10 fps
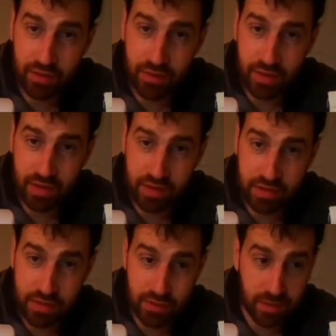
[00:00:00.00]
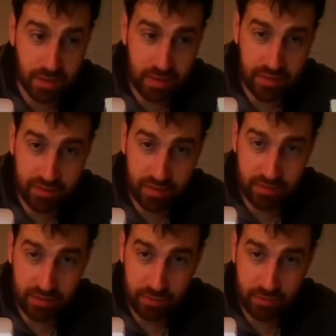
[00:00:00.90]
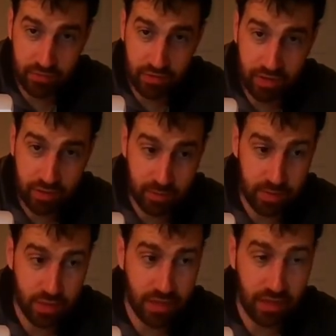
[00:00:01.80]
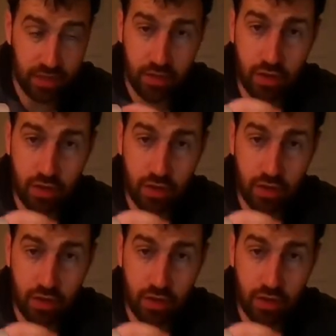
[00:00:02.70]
thing I just realized as I was feeding the machine.